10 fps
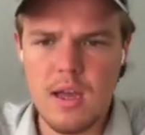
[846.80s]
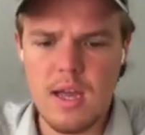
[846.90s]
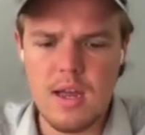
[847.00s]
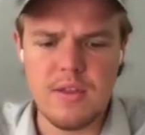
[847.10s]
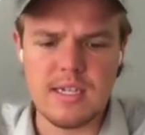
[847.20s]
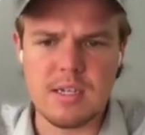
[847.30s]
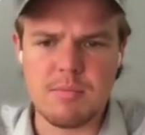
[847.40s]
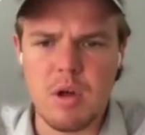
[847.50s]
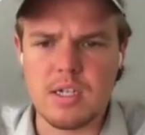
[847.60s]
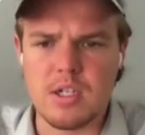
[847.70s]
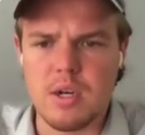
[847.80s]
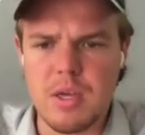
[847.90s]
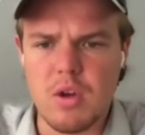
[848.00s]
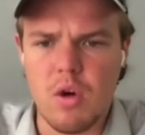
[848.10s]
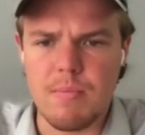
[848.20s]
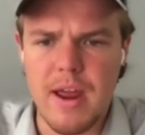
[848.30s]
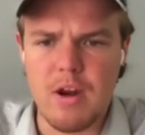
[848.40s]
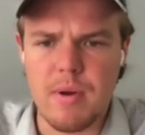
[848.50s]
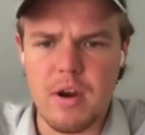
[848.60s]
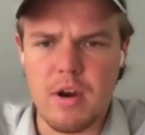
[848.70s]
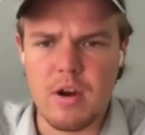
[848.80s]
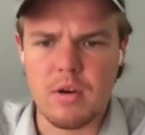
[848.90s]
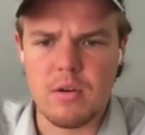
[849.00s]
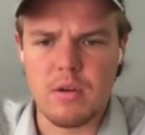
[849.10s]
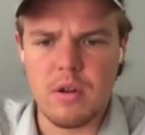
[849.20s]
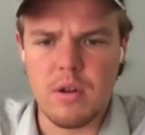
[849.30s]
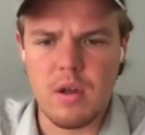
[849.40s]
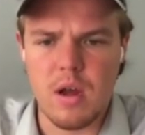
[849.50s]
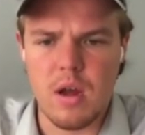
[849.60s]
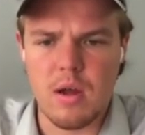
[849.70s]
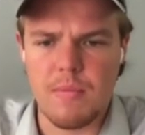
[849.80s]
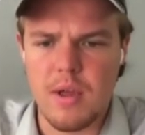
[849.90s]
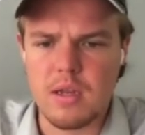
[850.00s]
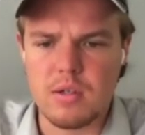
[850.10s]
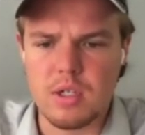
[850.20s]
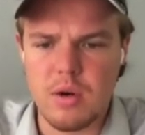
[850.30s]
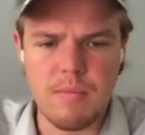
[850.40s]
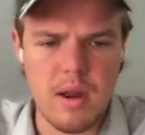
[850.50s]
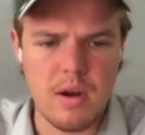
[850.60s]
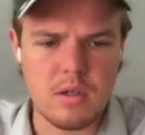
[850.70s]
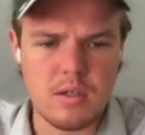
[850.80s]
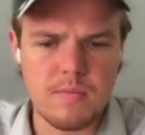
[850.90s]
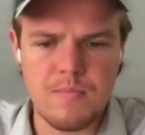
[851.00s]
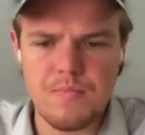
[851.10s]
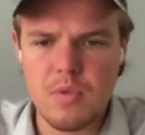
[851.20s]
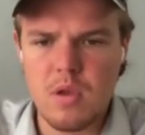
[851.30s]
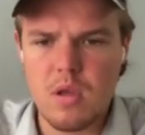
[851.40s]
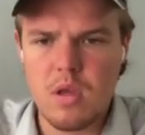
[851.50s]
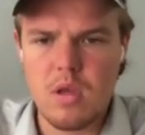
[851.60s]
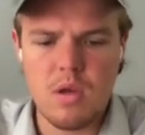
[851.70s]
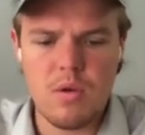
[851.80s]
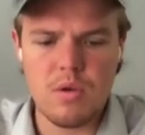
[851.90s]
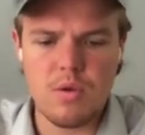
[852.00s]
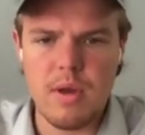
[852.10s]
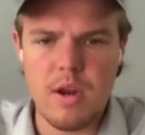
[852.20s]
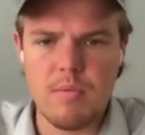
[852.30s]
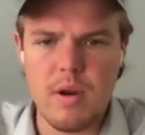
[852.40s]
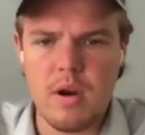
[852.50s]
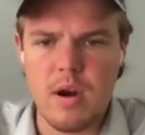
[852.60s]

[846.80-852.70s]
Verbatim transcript: This next block is gonna be calling BannerBear here. Um, not generate banners, do BannerBear.